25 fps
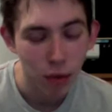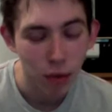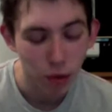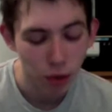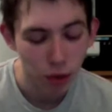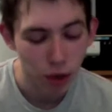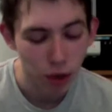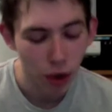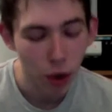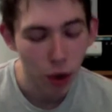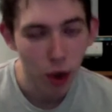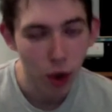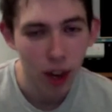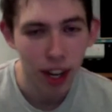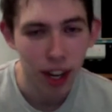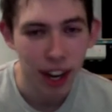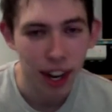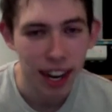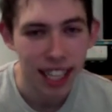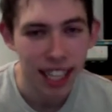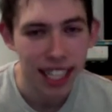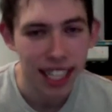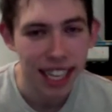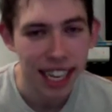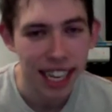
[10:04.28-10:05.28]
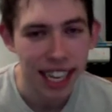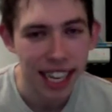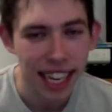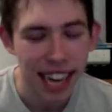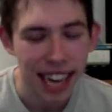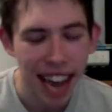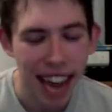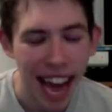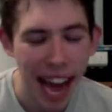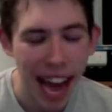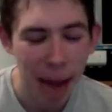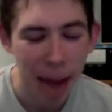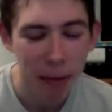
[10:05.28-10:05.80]
organising an
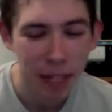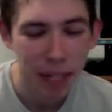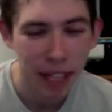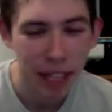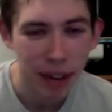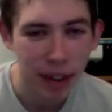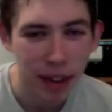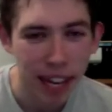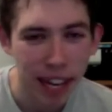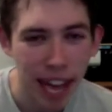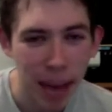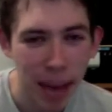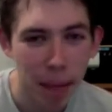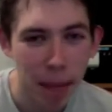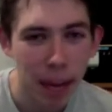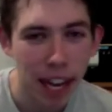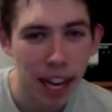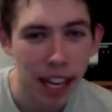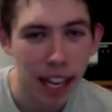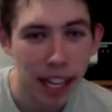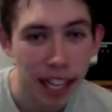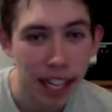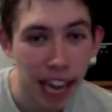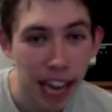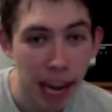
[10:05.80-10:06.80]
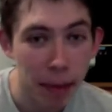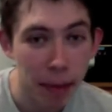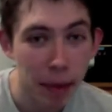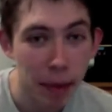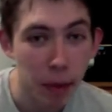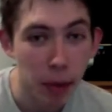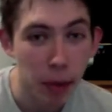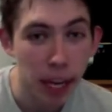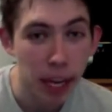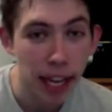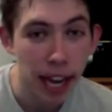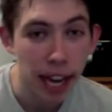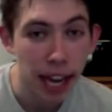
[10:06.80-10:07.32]
absolutely epic gaming
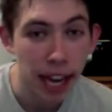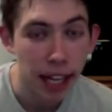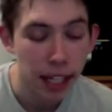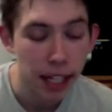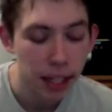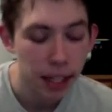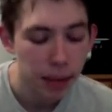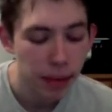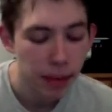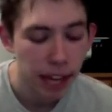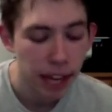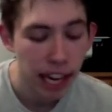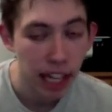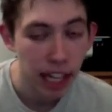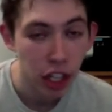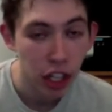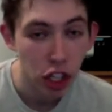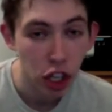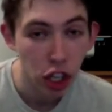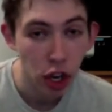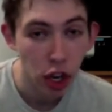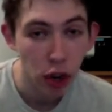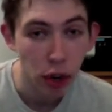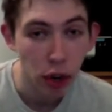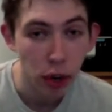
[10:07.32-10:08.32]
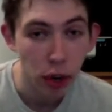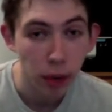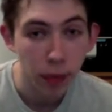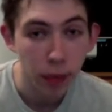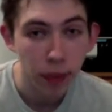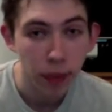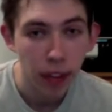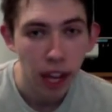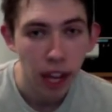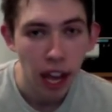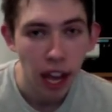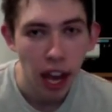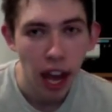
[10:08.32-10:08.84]
weekend in June
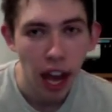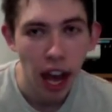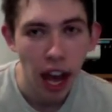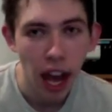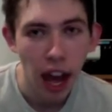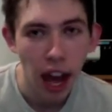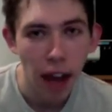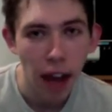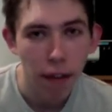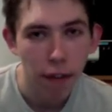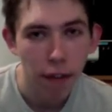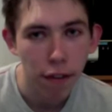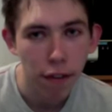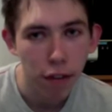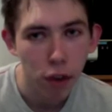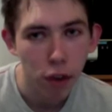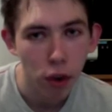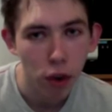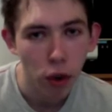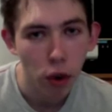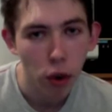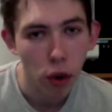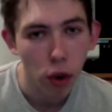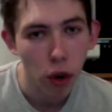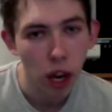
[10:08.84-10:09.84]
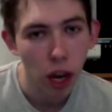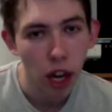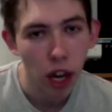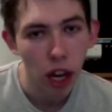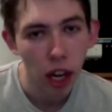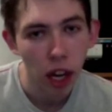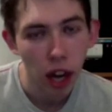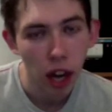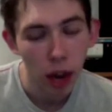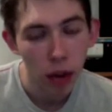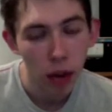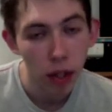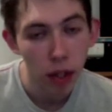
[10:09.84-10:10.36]
um, for
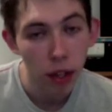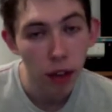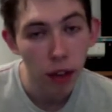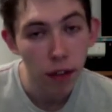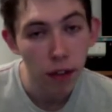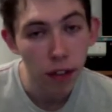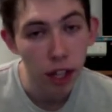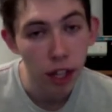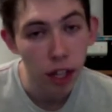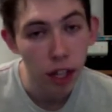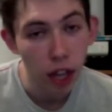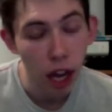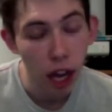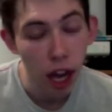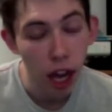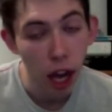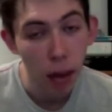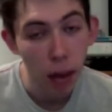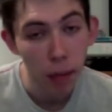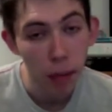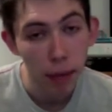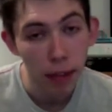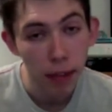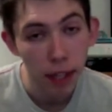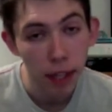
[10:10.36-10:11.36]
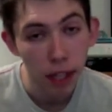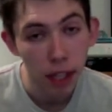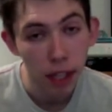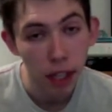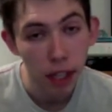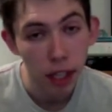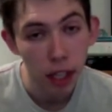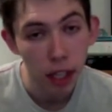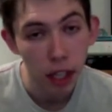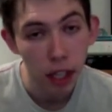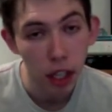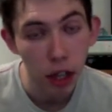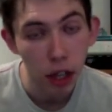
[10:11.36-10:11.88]
loads of um,
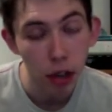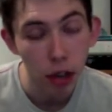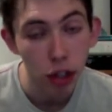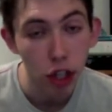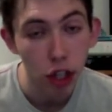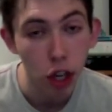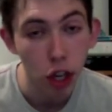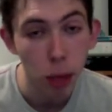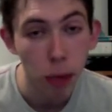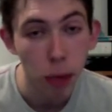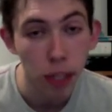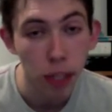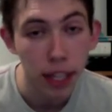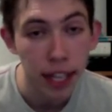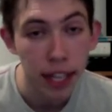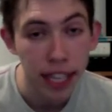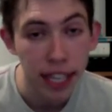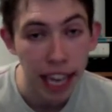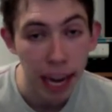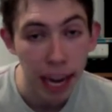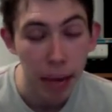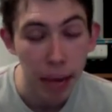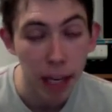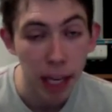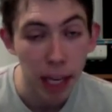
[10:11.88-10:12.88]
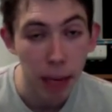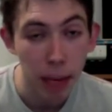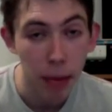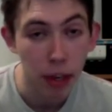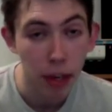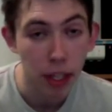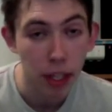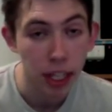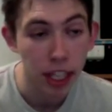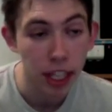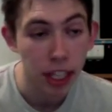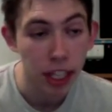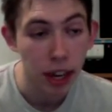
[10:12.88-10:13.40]
YouTubers in the gaming
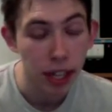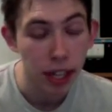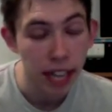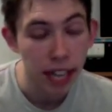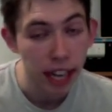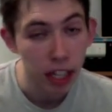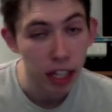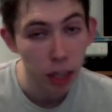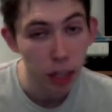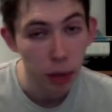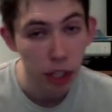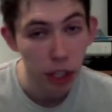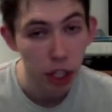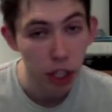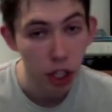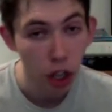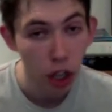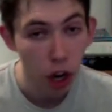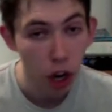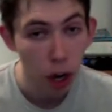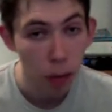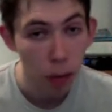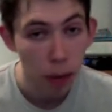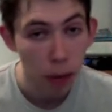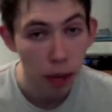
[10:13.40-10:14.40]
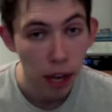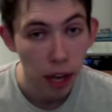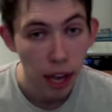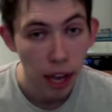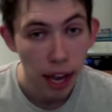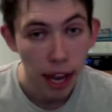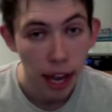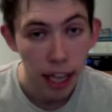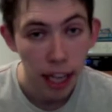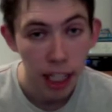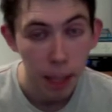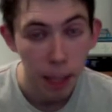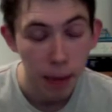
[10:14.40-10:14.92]
community to go down to his shop
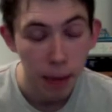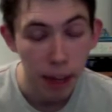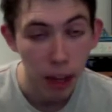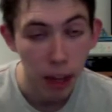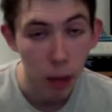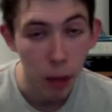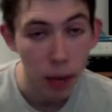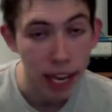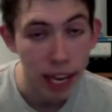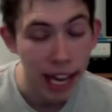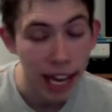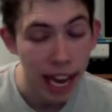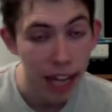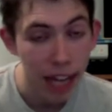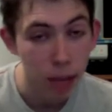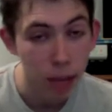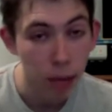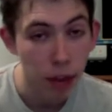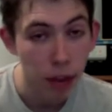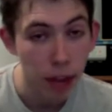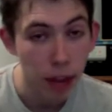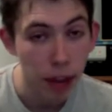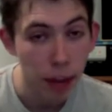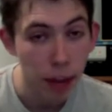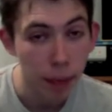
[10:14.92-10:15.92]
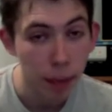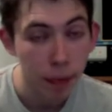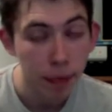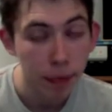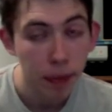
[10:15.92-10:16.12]
and spend the weekend with him